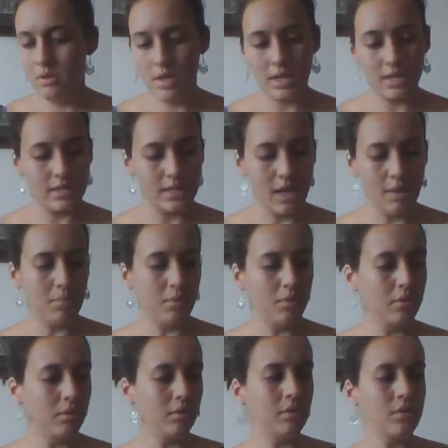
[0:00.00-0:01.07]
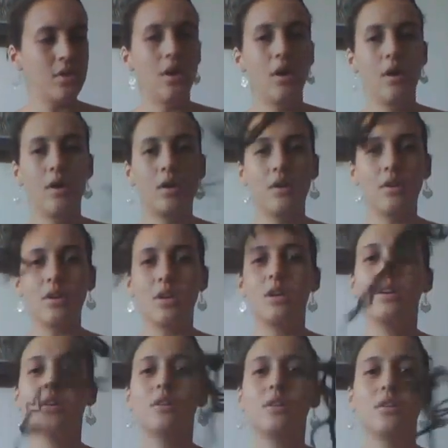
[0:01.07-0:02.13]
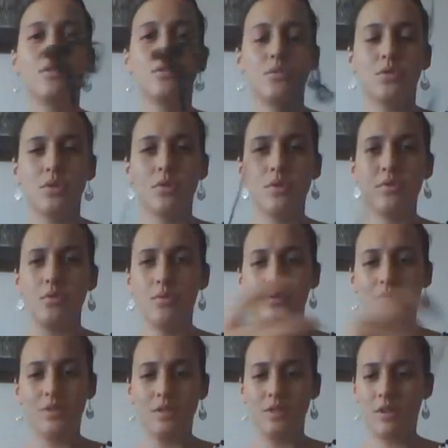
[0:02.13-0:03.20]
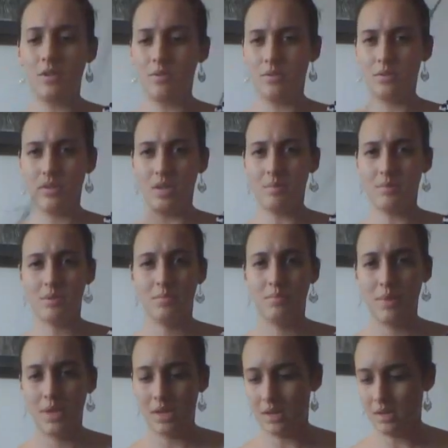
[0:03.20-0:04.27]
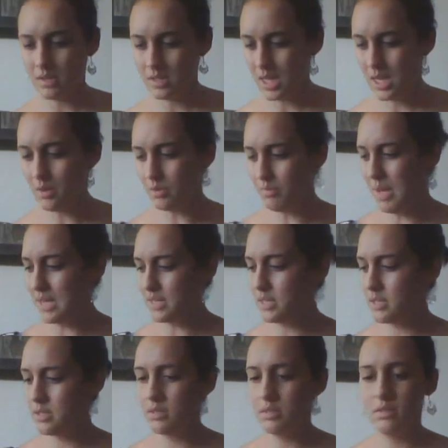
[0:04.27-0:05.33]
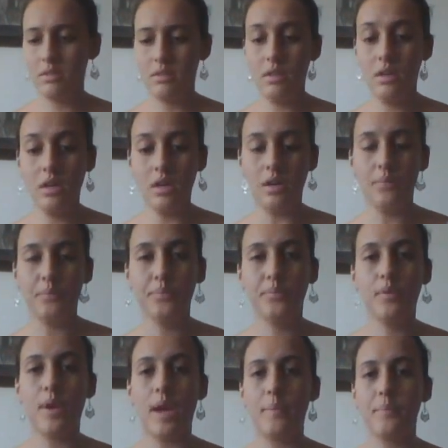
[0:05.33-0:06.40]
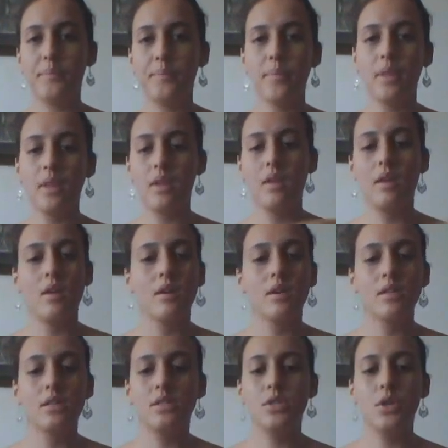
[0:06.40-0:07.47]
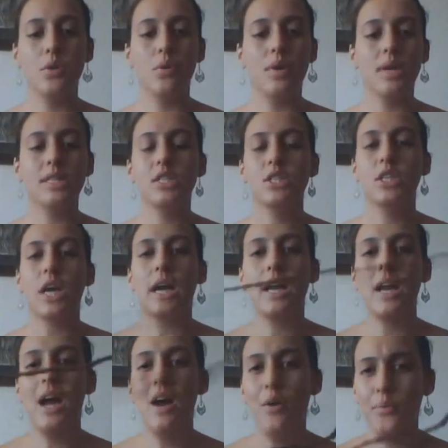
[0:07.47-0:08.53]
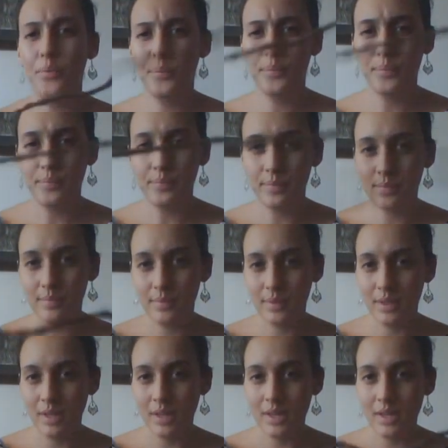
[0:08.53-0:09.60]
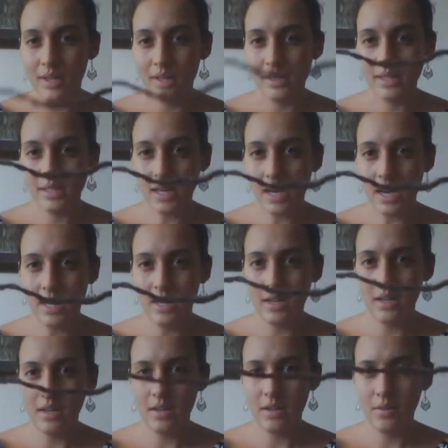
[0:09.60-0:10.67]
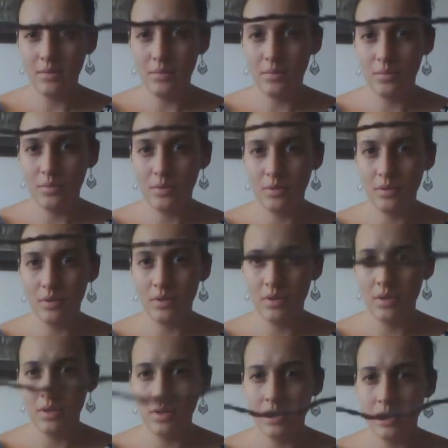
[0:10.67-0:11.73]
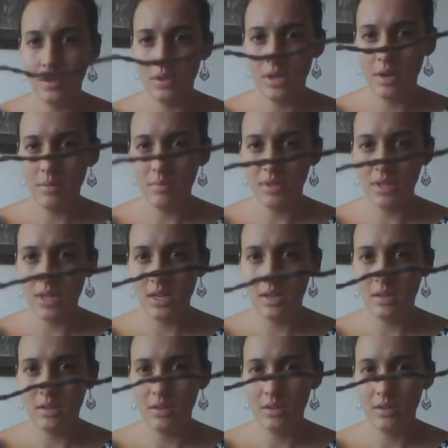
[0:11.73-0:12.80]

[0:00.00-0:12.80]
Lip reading: example yarn here to show you if it stops being in a tangled mess. Okay. So let's check it out. It's kind of, you can really